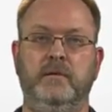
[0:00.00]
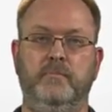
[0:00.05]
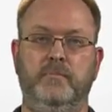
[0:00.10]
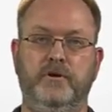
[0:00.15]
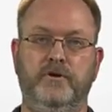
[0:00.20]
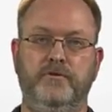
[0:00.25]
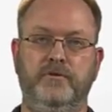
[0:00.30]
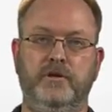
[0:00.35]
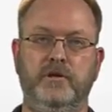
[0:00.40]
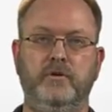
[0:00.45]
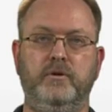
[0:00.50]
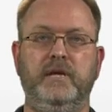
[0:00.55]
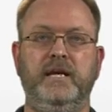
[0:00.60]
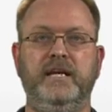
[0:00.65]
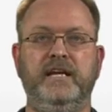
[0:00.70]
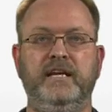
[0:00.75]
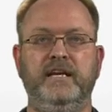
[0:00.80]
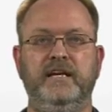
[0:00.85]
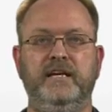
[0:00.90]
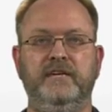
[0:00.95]
both the
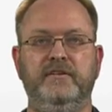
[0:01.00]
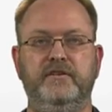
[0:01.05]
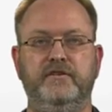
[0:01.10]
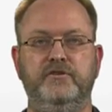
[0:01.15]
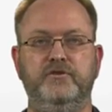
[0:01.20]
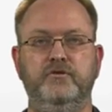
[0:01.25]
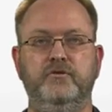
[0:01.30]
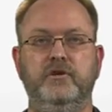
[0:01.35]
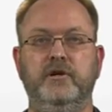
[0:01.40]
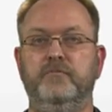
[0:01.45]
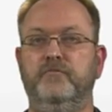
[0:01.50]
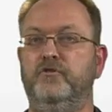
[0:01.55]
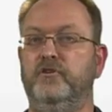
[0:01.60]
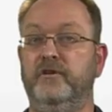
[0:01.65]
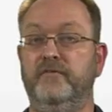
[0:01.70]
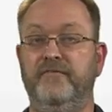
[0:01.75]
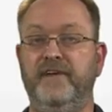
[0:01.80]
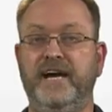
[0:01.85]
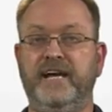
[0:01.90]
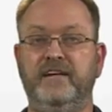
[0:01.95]
Euclidean and the 2 norm for
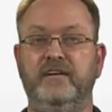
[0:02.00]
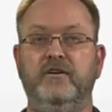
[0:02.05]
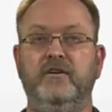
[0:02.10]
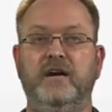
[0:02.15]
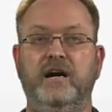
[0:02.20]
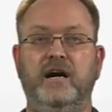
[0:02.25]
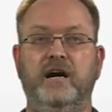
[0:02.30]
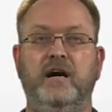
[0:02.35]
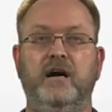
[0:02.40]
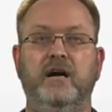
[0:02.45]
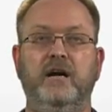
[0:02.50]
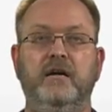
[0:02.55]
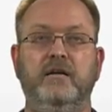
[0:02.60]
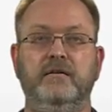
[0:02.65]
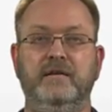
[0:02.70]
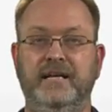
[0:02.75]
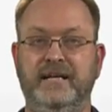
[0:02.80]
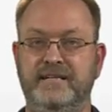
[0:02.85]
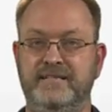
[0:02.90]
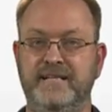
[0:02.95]
a vector
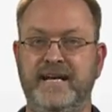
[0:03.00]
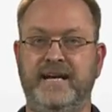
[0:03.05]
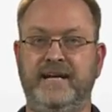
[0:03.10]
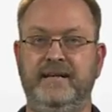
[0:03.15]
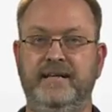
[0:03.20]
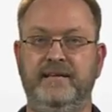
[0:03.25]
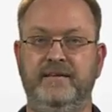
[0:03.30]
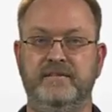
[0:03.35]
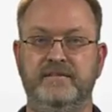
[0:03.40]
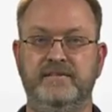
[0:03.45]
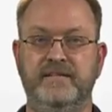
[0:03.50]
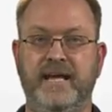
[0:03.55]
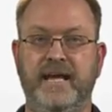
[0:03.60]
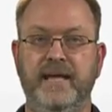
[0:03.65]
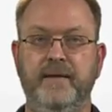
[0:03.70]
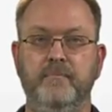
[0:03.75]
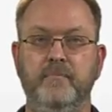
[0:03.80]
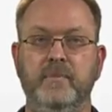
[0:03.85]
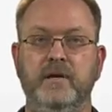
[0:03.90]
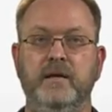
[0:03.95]
are exactly the
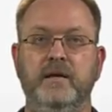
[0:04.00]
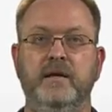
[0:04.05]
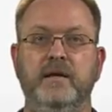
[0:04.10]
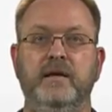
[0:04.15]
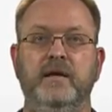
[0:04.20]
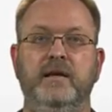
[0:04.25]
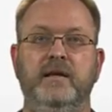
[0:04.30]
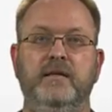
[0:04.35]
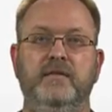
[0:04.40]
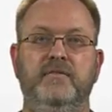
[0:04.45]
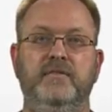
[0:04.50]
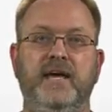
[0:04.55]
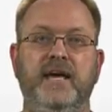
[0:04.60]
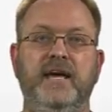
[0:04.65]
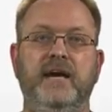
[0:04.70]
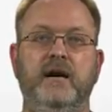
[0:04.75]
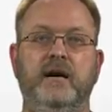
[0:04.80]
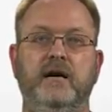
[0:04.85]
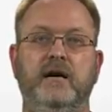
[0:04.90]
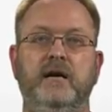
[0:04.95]
same.
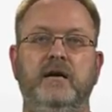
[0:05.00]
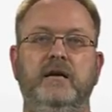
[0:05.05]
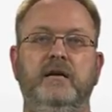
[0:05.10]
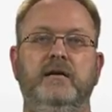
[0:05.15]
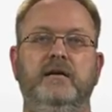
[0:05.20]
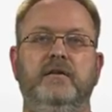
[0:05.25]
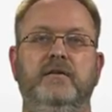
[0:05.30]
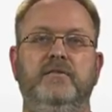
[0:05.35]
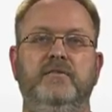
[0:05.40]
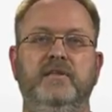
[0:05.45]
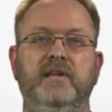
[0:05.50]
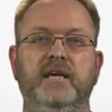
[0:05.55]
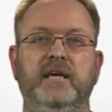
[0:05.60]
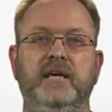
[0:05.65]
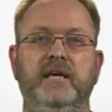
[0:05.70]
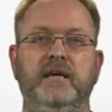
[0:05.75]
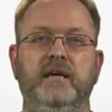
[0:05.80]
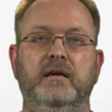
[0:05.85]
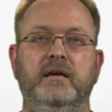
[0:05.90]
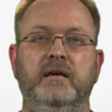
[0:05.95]
They are
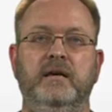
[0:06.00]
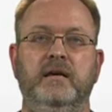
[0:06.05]
the